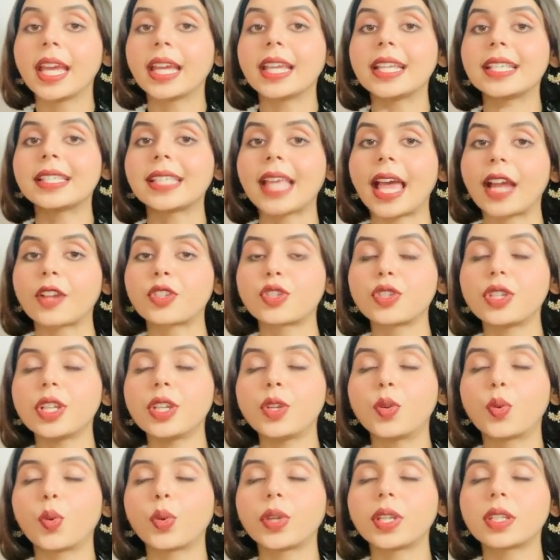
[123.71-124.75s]
is actually
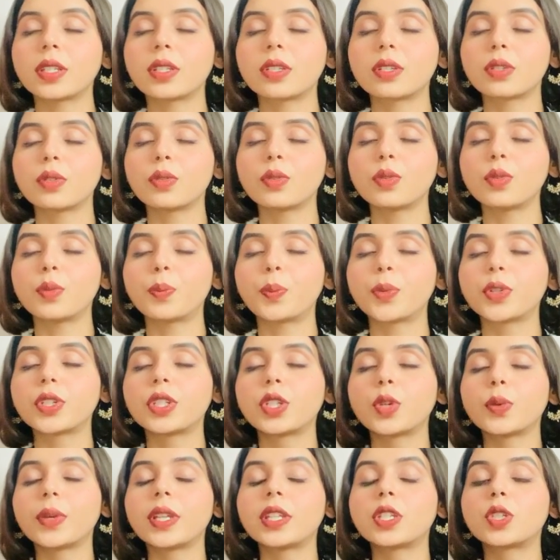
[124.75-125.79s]
going to put
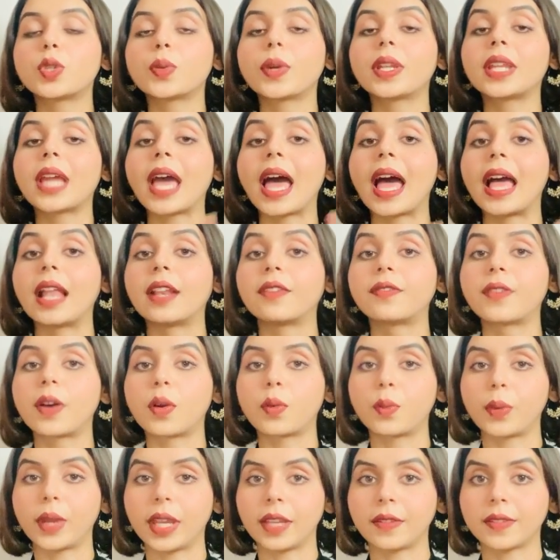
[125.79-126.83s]
you into an alpha
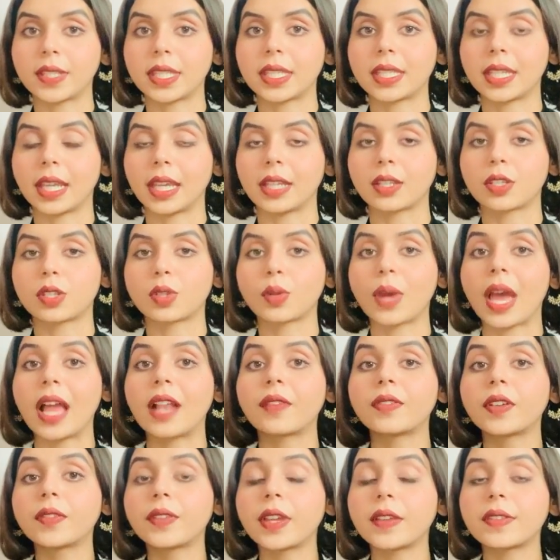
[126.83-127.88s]
wave state. So
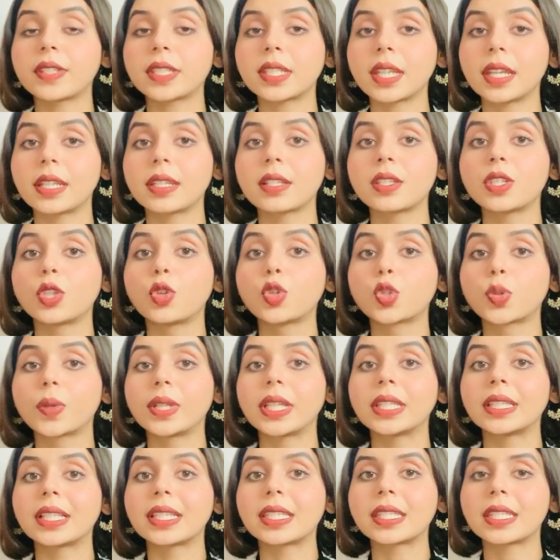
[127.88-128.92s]
alpha wave state is
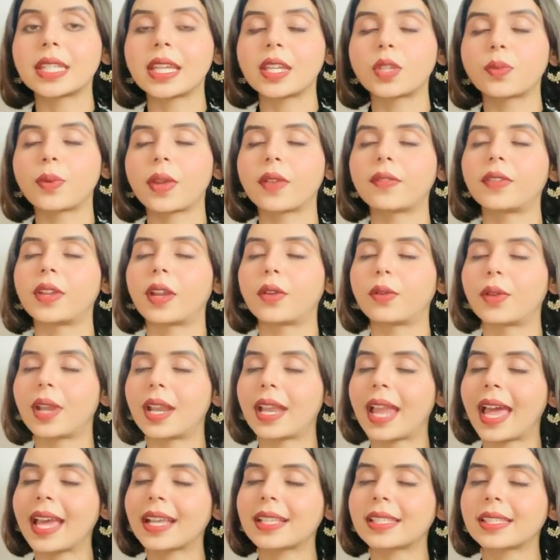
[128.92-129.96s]
usually the state where we are
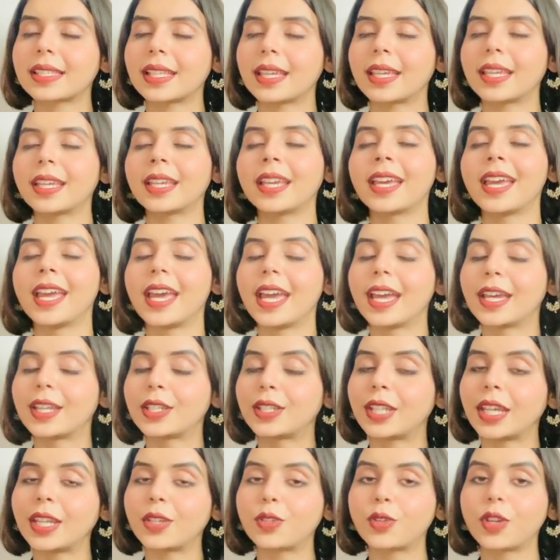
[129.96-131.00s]
relaxing,
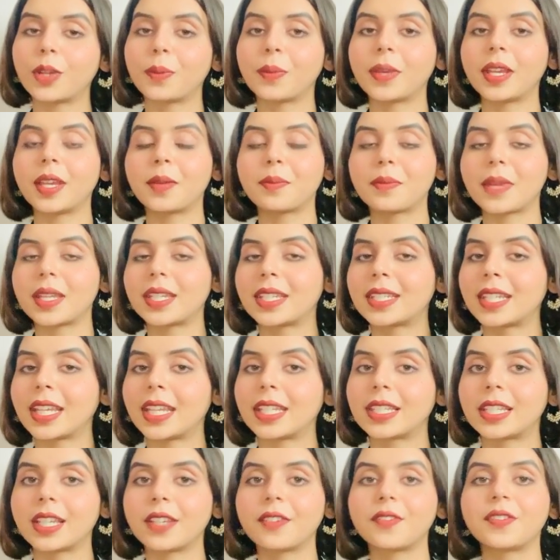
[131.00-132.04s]
daydreaming,
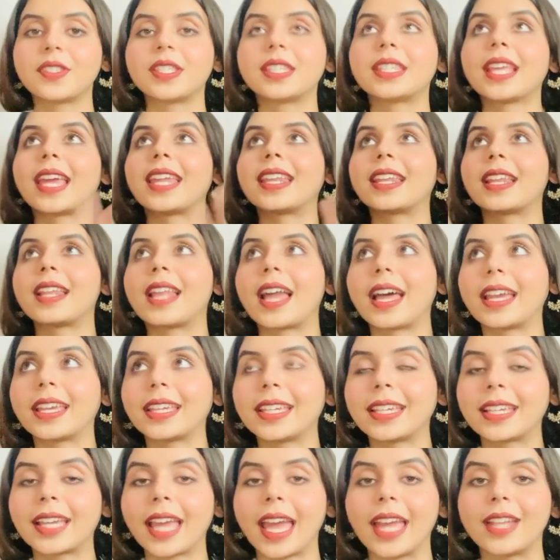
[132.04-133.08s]
meditative,
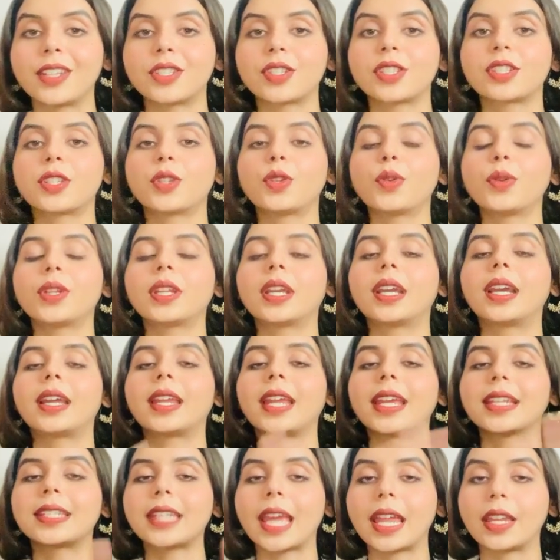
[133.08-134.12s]
zen-like, and just, in
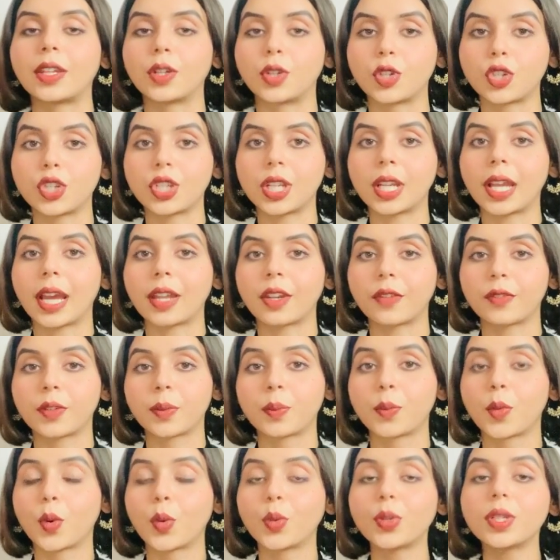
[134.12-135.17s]
great energy kind of a
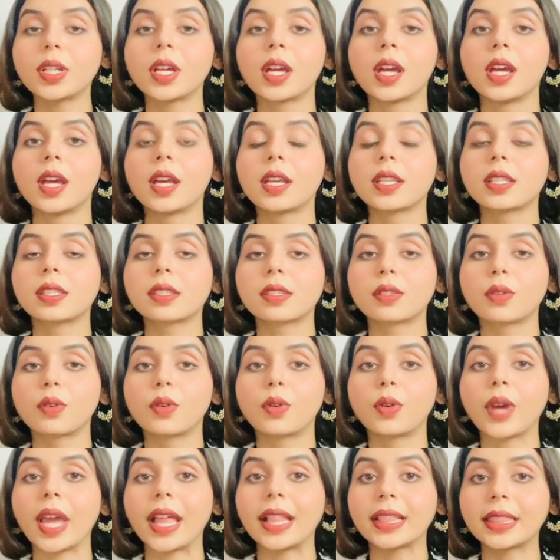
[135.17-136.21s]
mode.
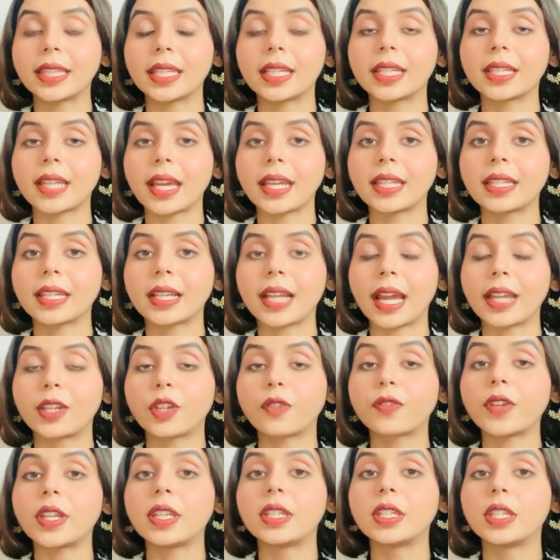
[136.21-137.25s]
So L-theanine kind
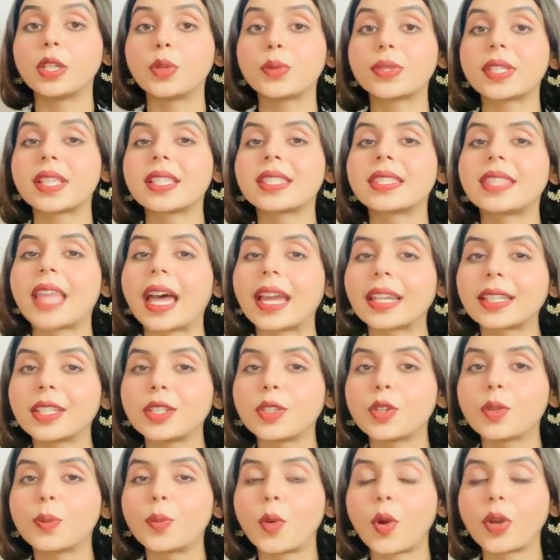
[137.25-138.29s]
of induces that in
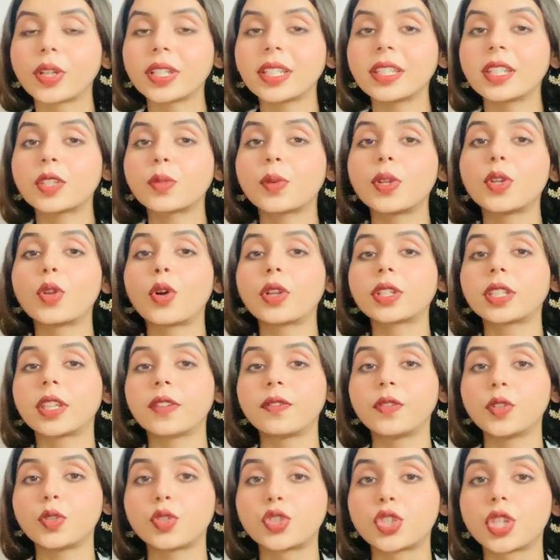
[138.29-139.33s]
your body, and it will not
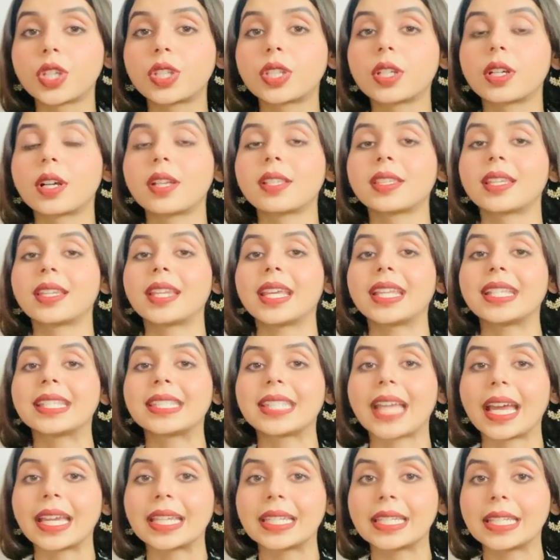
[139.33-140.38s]
give you jitters and
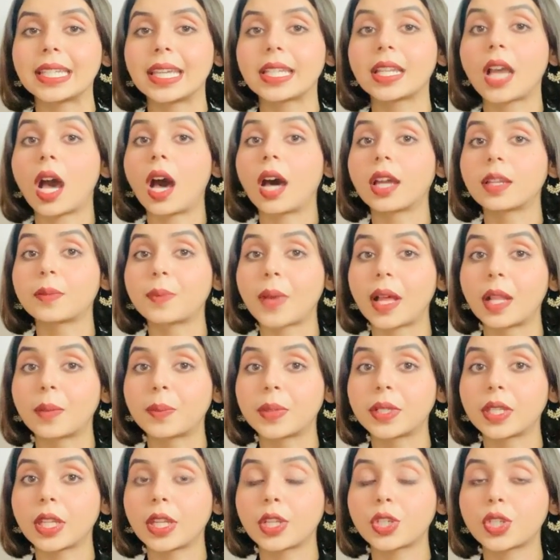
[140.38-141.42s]
anxiety and heart
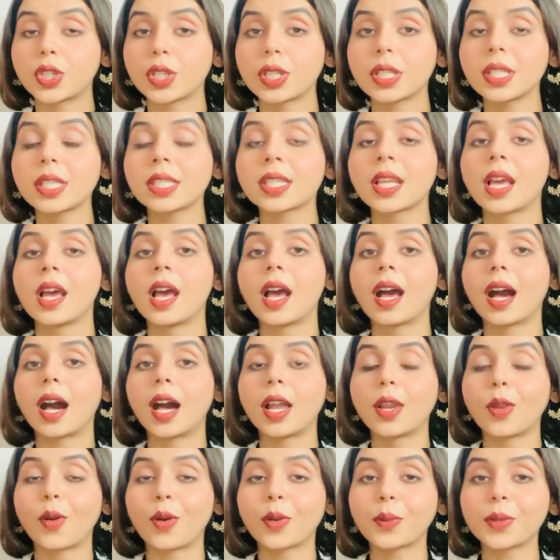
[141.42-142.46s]
palpitations.
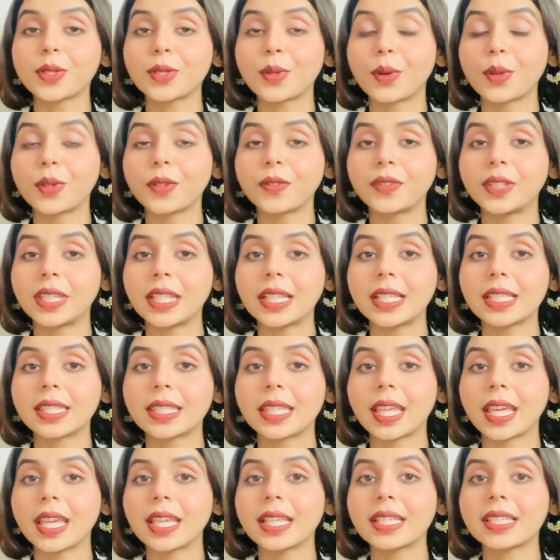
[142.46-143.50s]
Along with all of these
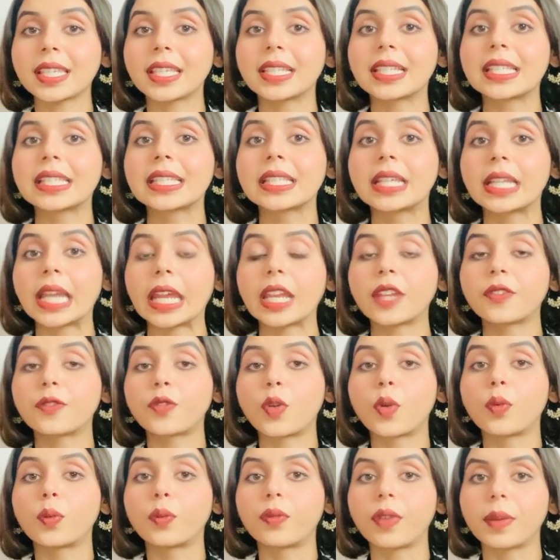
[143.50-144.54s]
things, it is great
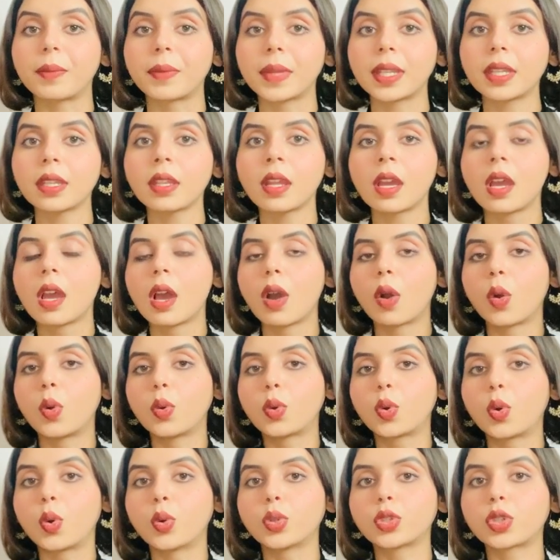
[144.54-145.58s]
for women who
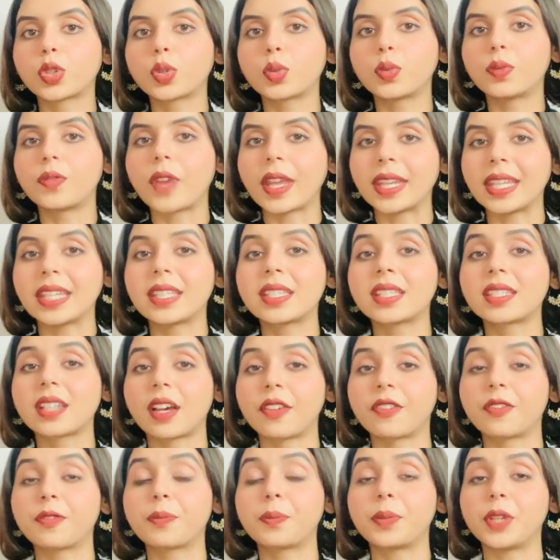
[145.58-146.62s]
go through very
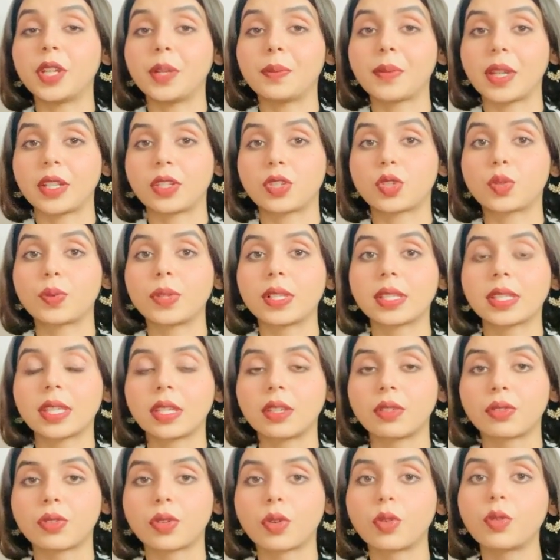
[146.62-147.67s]
tough premenstrual
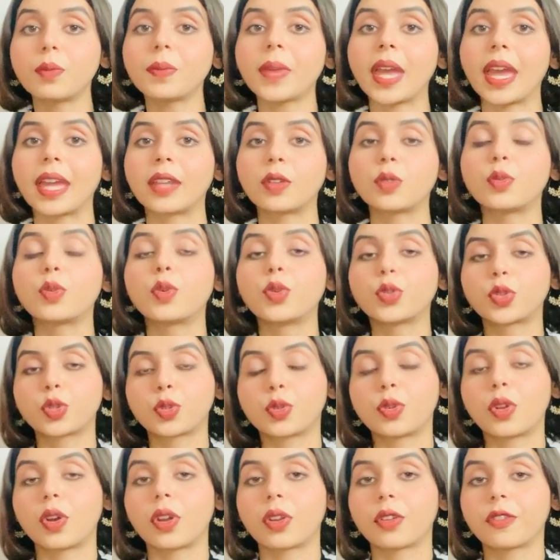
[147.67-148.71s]
syndrome and who go
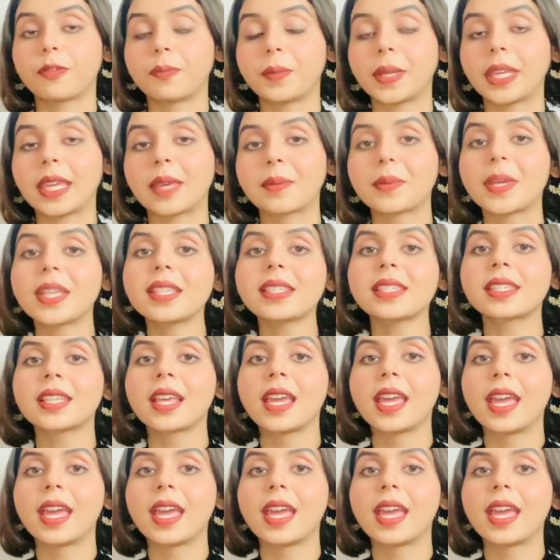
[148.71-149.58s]
through a lot of PMS.